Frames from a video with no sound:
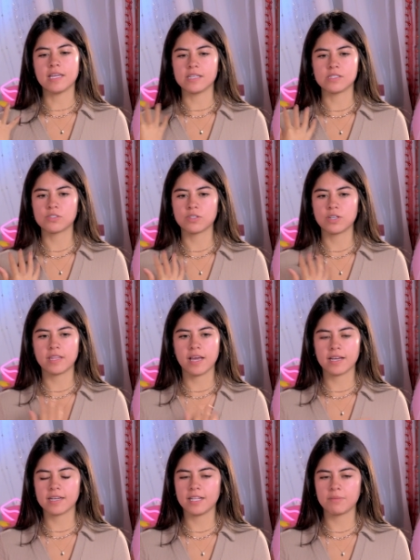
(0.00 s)
history
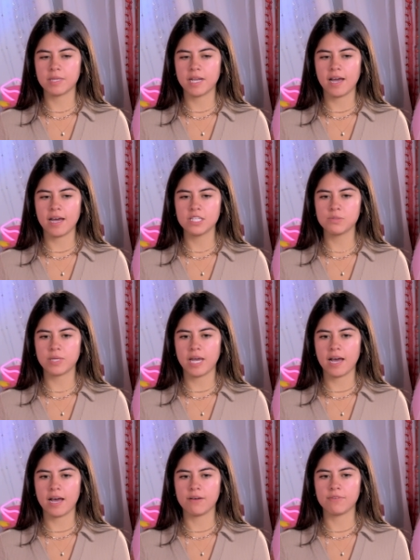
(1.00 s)
that Colombian has, we mm-hmm.
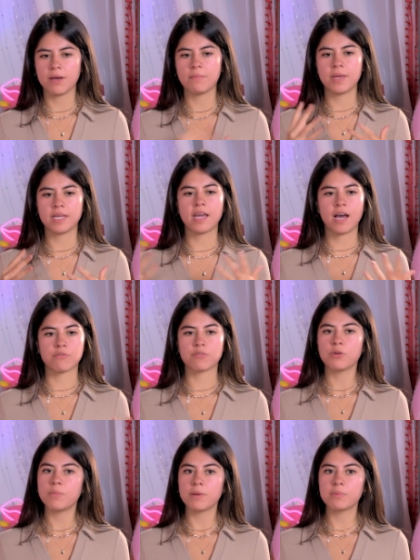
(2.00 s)
have a big Afro
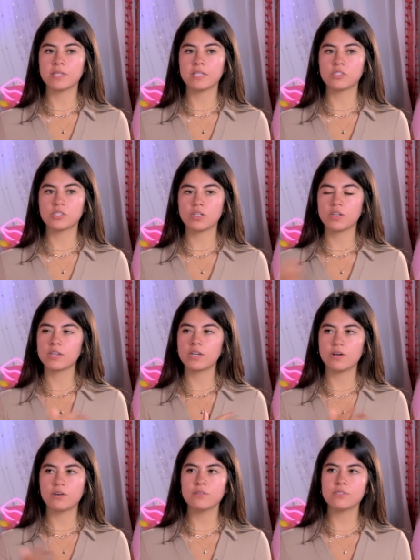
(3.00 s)
population on the
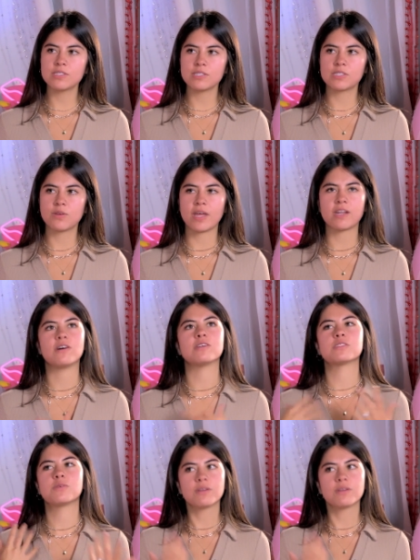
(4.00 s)
coast, mm -hmm. so that also